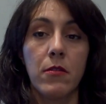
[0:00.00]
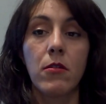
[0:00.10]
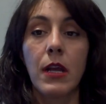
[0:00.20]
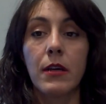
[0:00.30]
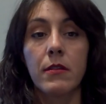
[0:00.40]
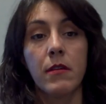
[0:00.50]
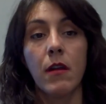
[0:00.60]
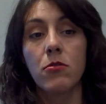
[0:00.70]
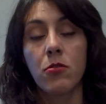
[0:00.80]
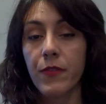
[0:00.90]
collect a
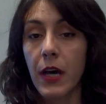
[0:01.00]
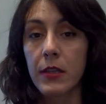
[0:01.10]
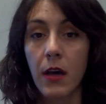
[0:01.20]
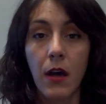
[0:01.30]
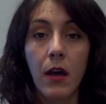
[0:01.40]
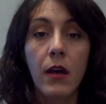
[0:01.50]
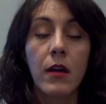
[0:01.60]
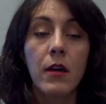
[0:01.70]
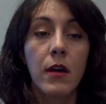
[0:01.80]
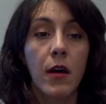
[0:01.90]
lot of data
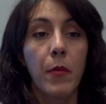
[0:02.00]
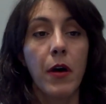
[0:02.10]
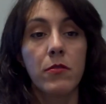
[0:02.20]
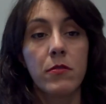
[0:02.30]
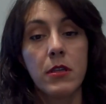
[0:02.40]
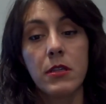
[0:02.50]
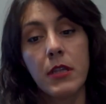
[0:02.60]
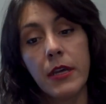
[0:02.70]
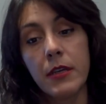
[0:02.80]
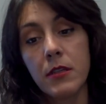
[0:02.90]
about this
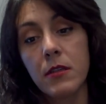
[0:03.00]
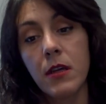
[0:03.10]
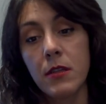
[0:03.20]
test